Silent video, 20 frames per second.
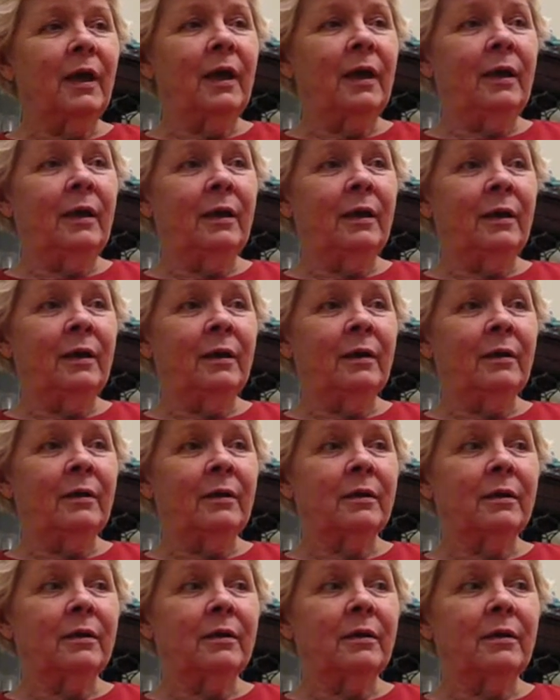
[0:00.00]
And
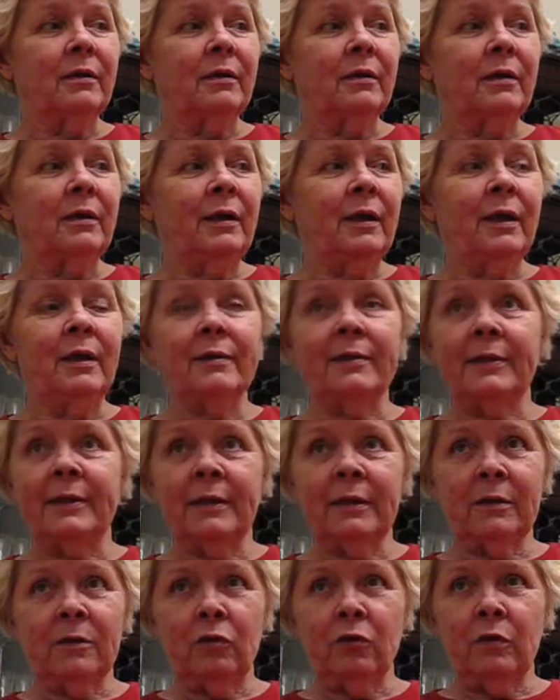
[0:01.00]
he got
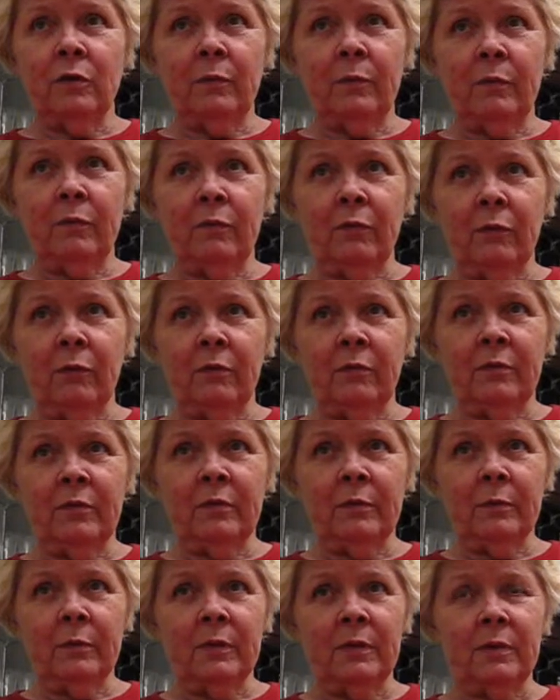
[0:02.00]
sick just before
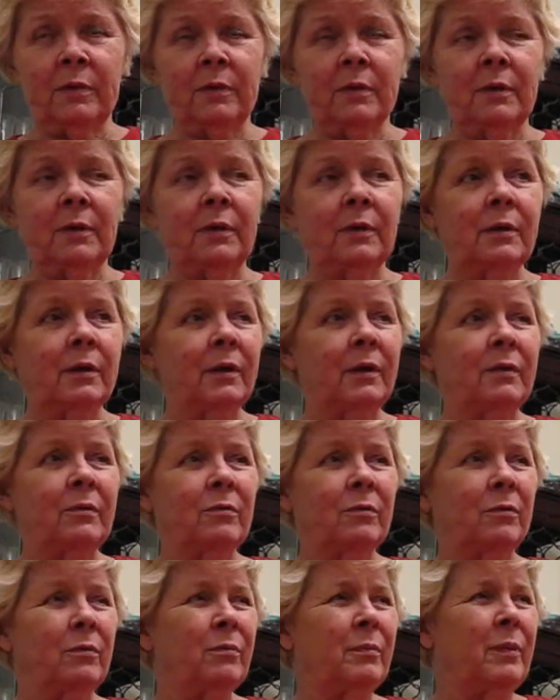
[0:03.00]
Christmas, and I
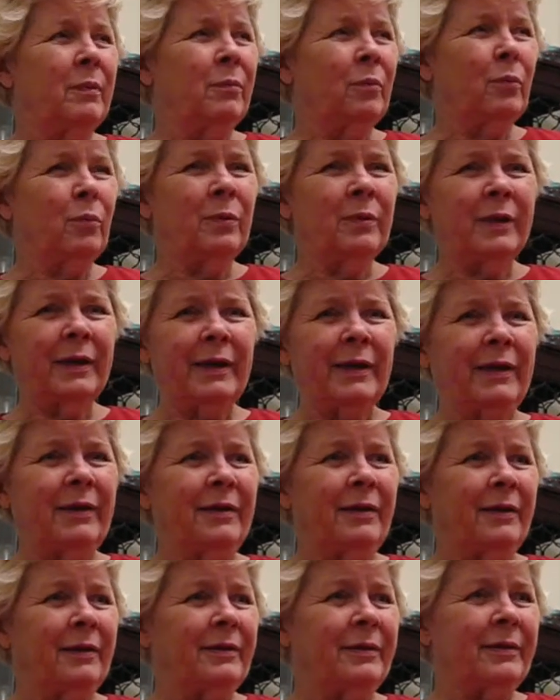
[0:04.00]
don't remember what I
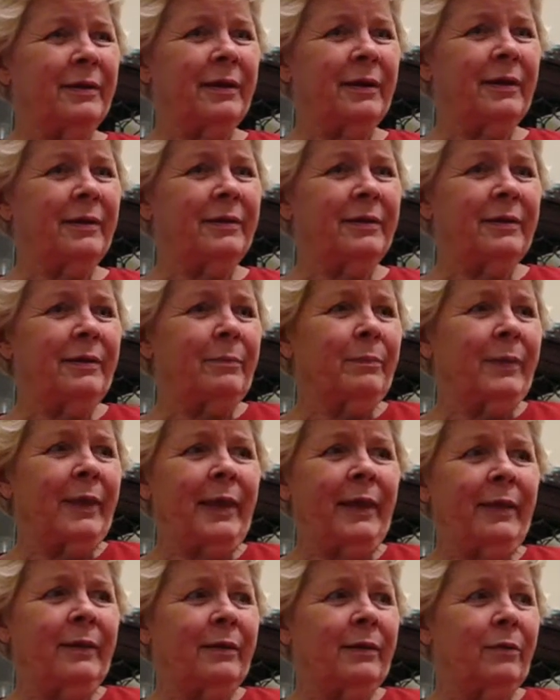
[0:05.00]
got. I got some
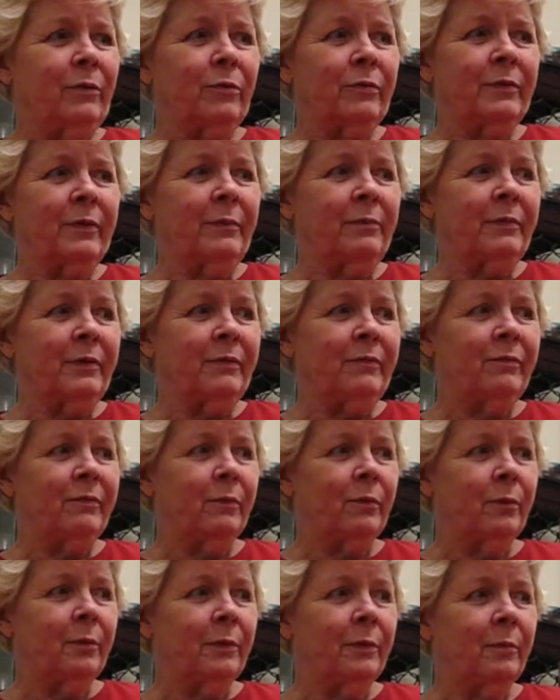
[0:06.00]
candy or something
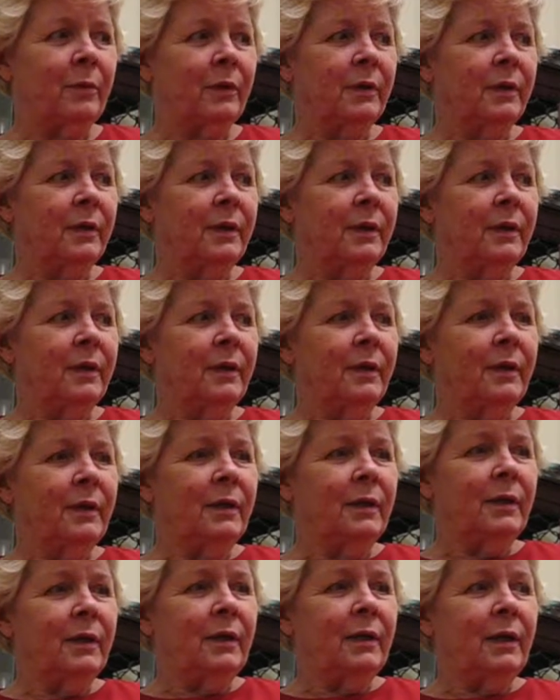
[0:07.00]
for him.
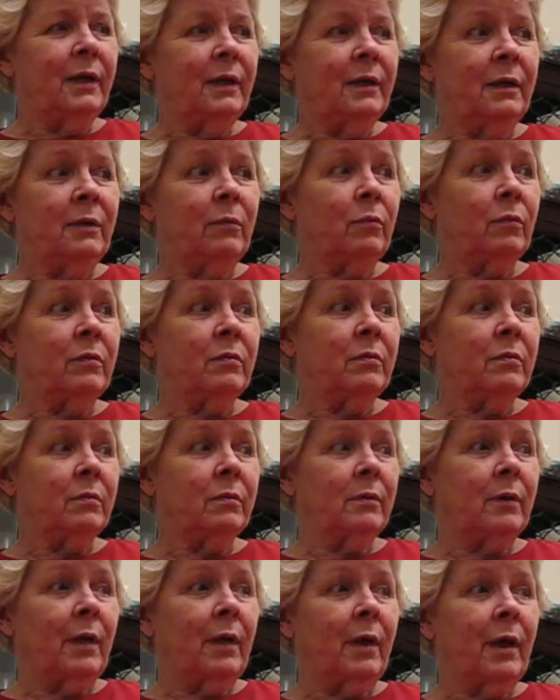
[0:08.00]
And he was
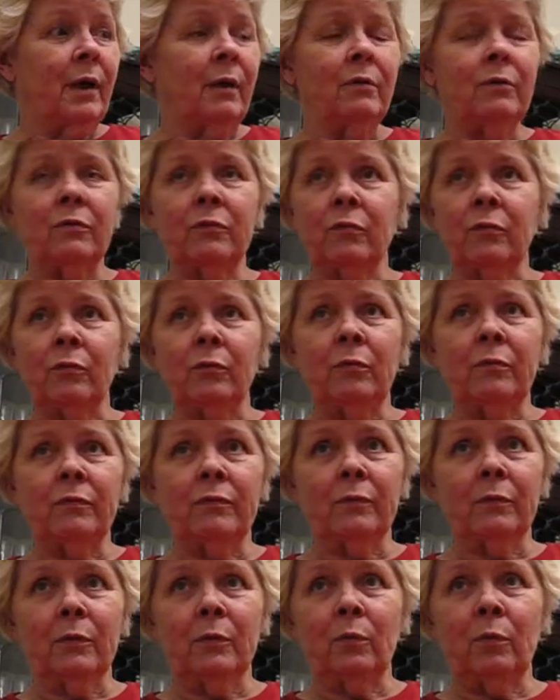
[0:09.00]
out of school
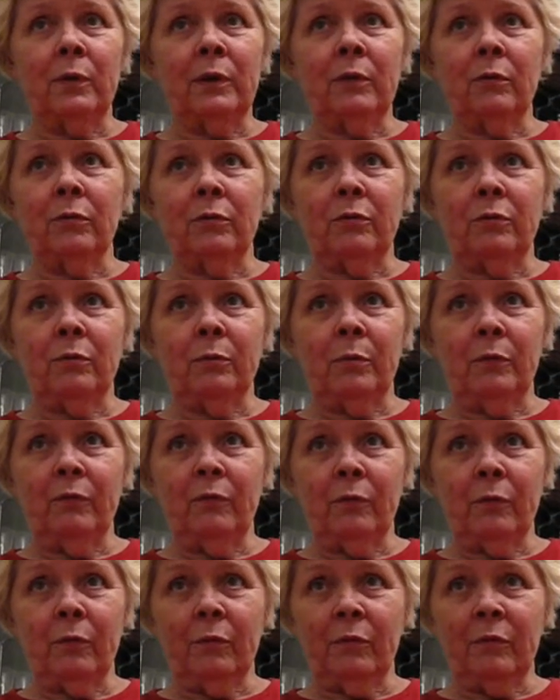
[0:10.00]
for a week or two
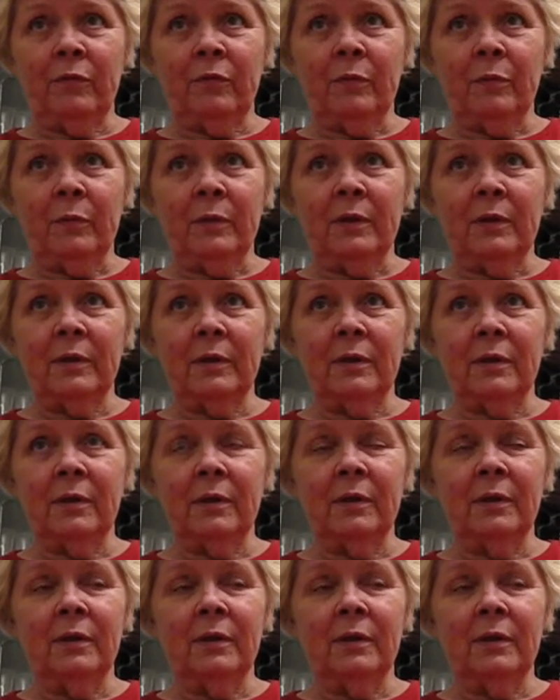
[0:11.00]
before Christmas.